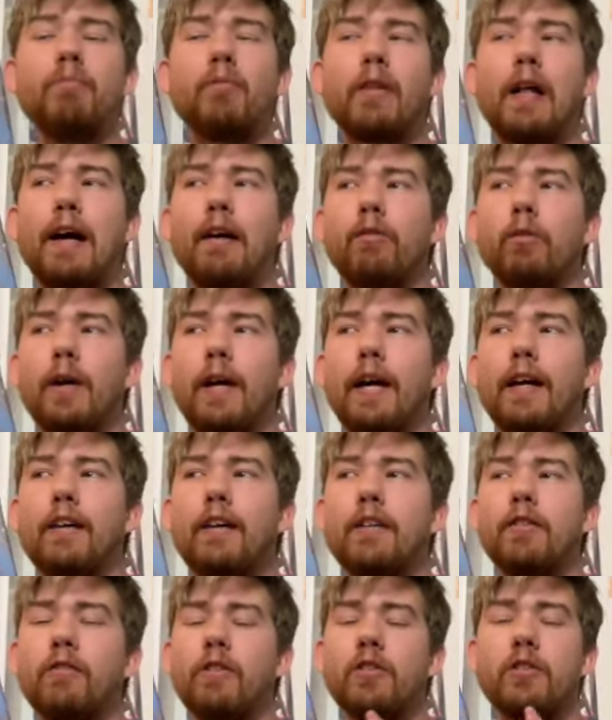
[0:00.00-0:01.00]
That way I
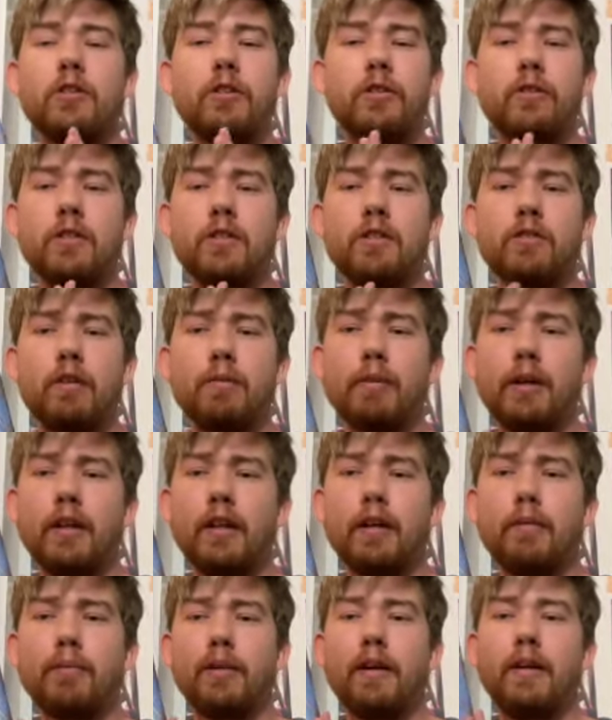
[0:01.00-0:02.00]
can return this to my
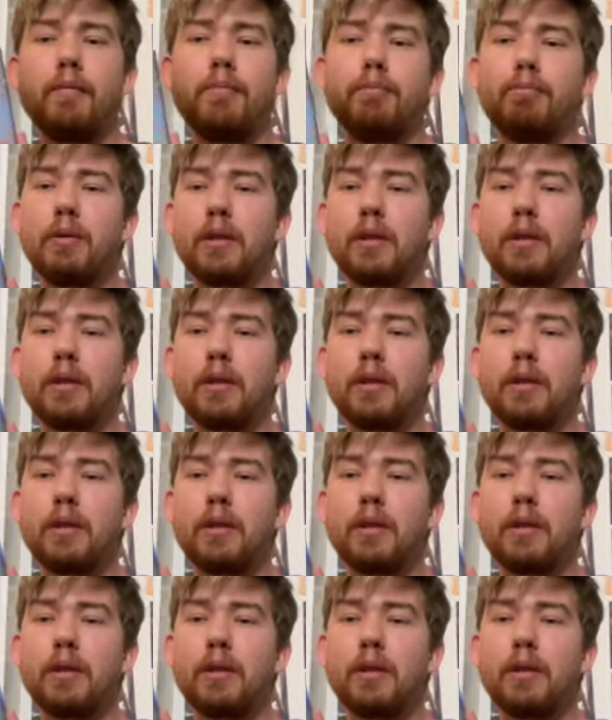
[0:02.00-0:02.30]
library.